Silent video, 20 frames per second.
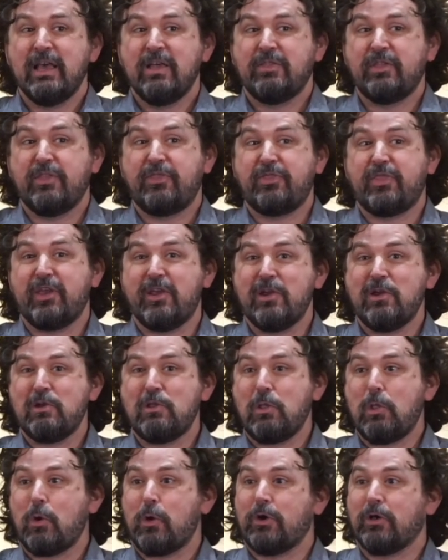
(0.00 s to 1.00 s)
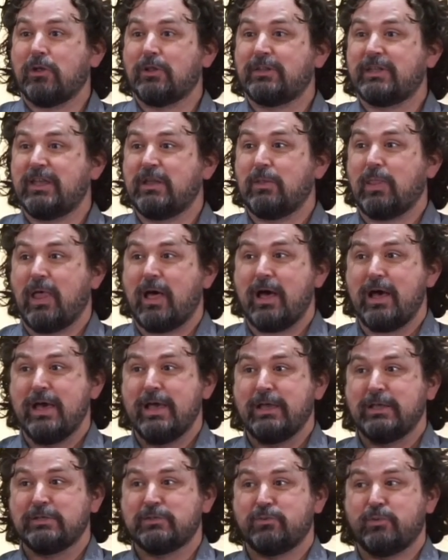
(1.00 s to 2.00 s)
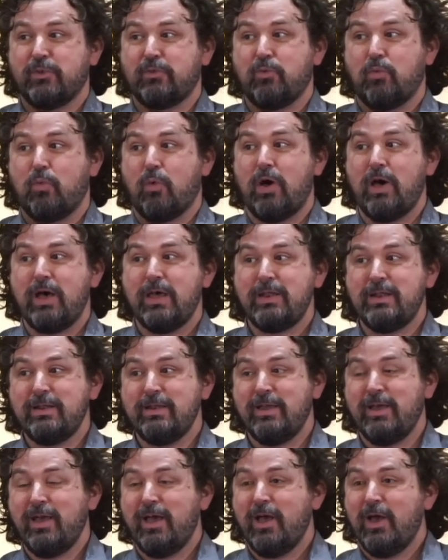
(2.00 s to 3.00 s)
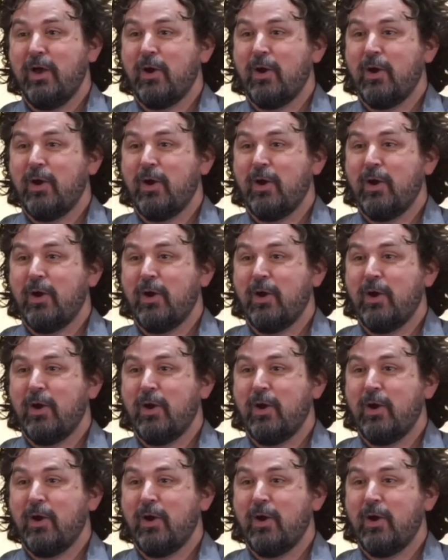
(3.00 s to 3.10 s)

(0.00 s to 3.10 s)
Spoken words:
that their loyalty lies with one